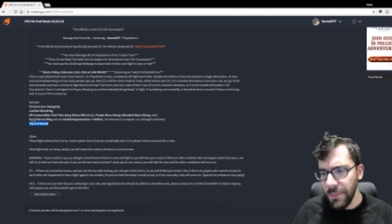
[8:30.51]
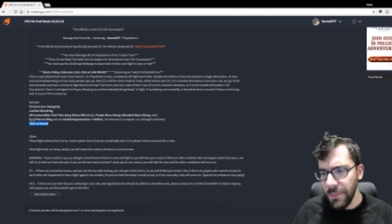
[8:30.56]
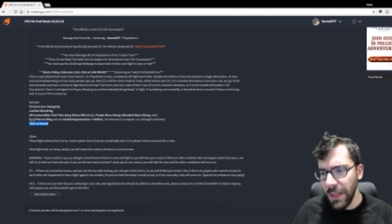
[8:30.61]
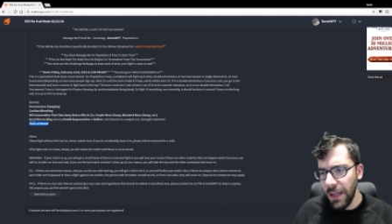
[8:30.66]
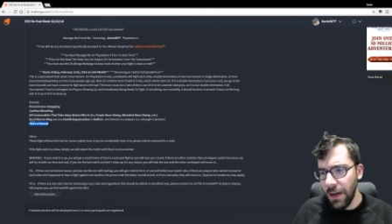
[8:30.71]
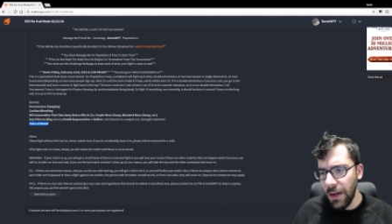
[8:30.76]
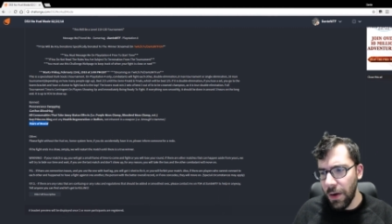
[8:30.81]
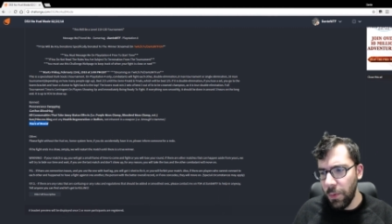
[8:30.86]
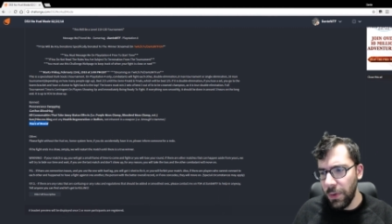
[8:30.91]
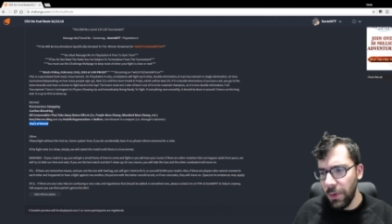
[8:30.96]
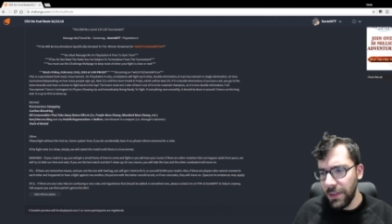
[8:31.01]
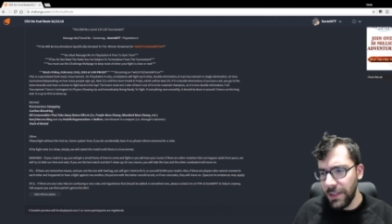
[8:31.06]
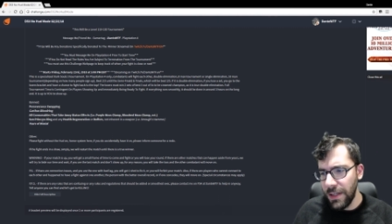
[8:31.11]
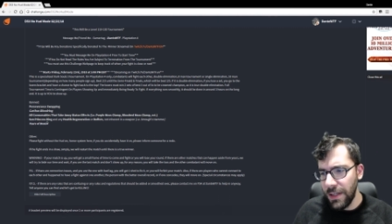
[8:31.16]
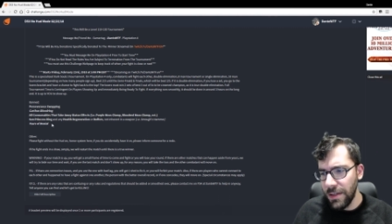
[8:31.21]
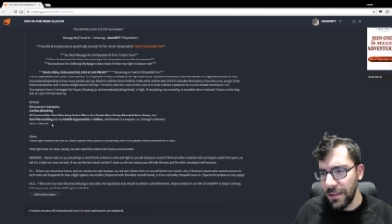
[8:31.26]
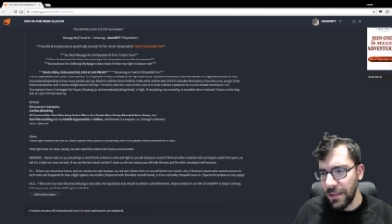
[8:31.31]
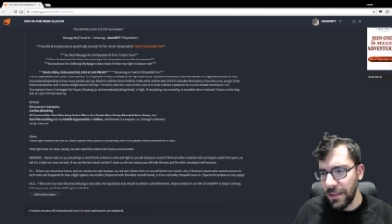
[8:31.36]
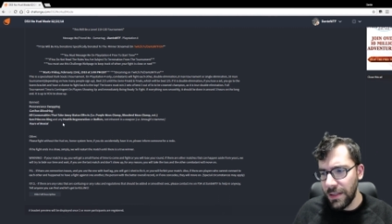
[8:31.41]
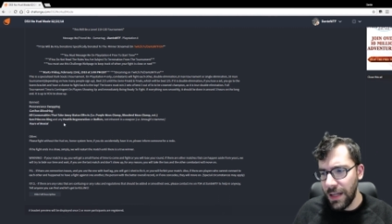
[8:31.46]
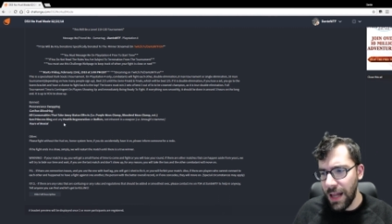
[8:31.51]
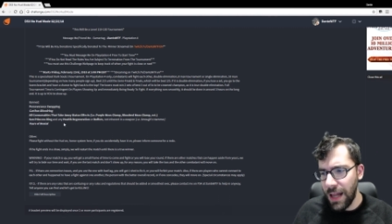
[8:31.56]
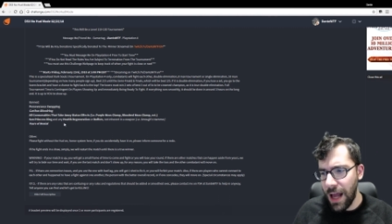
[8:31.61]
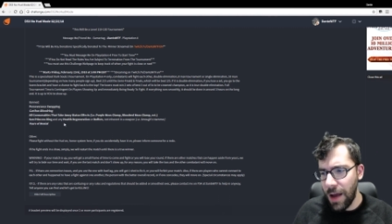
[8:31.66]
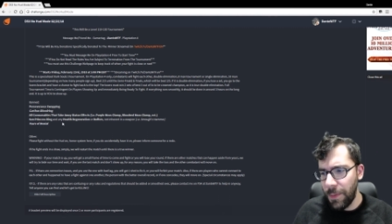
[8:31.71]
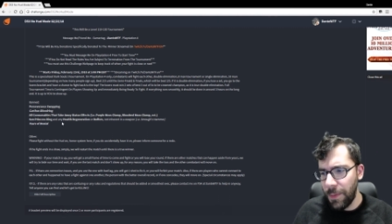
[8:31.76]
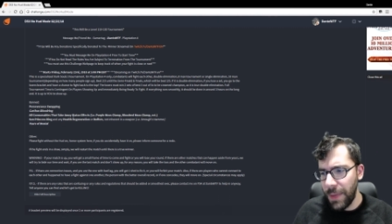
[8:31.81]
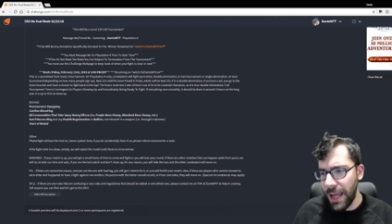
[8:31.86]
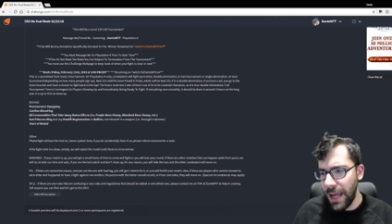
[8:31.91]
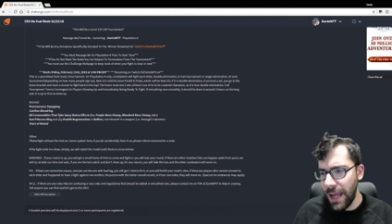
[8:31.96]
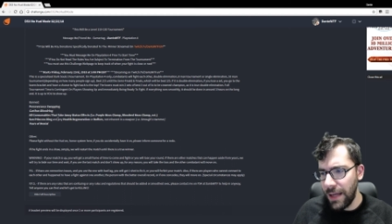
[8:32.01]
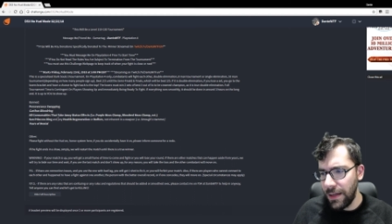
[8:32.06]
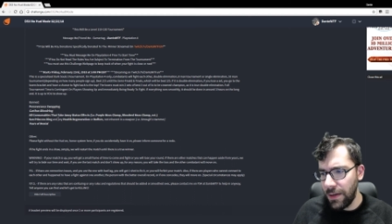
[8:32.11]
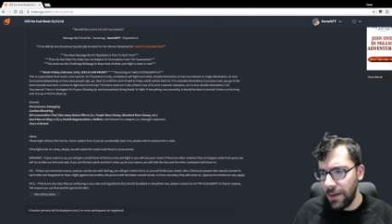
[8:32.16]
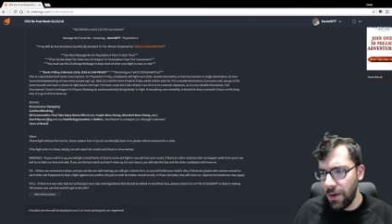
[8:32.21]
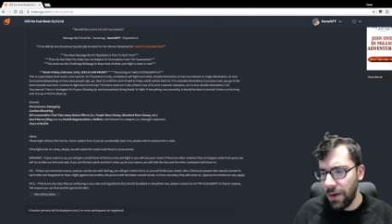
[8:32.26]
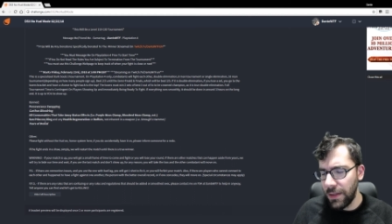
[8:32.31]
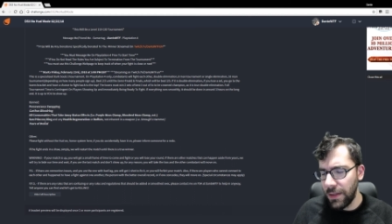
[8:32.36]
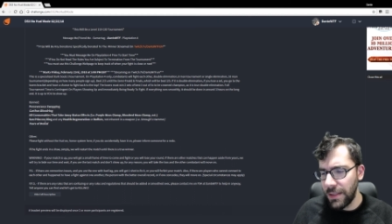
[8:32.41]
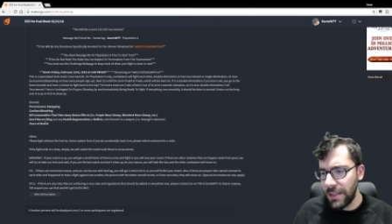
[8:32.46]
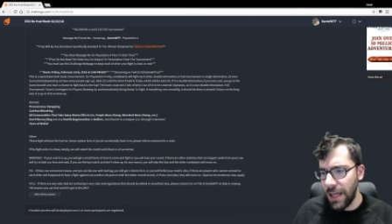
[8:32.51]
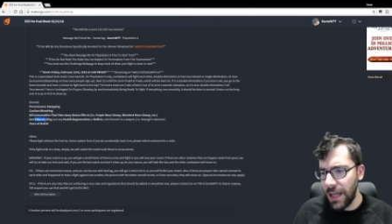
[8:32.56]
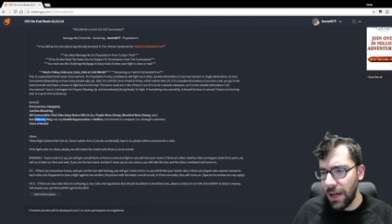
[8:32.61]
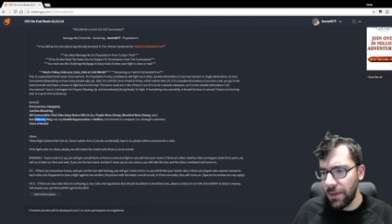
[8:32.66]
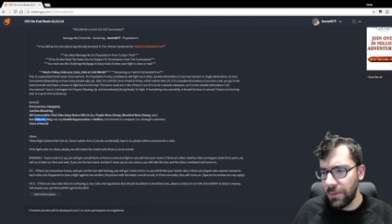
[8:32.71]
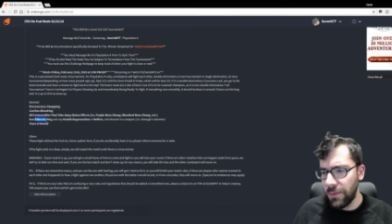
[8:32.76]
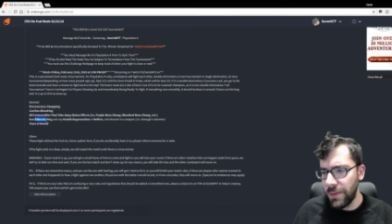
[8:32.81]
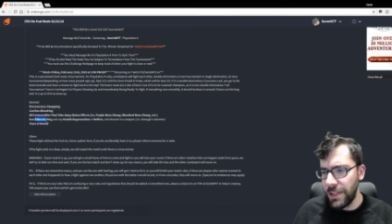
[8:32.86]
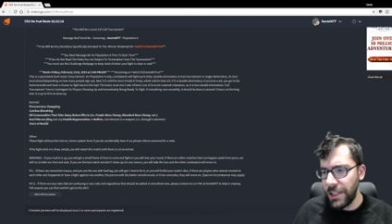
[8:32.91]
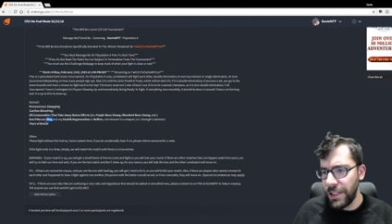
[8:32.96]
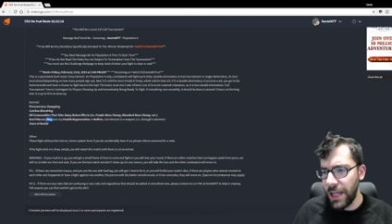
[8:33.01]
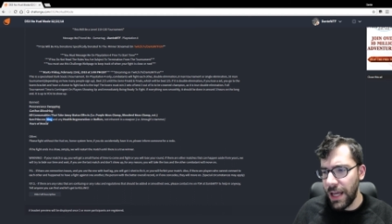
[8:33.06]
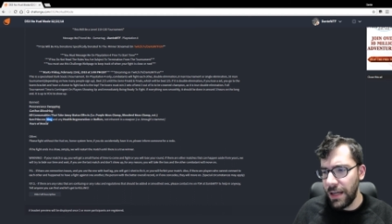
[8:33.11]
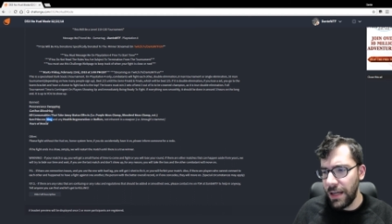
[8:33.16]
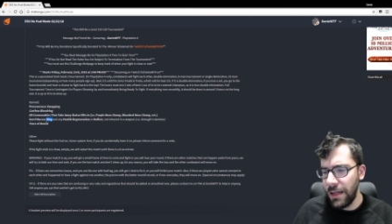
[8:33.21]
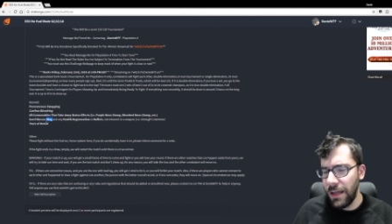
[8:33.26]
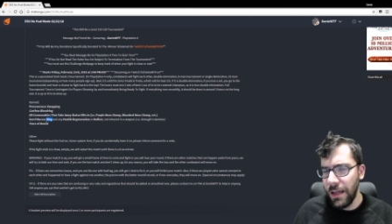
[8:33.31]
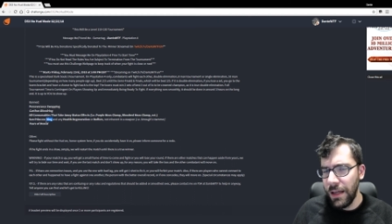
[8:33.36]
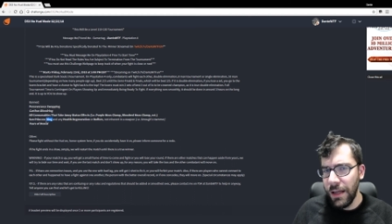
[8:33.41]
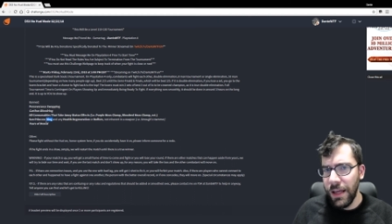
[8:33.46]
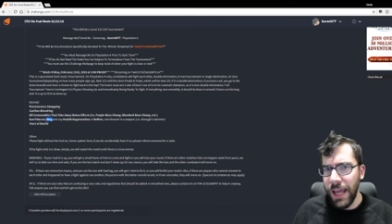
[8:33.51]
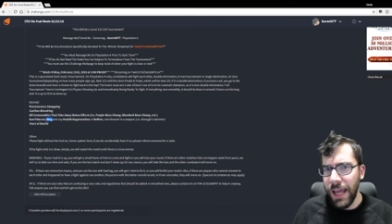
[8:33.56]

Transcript: you know, with Tears of Denial banned and all this health regen,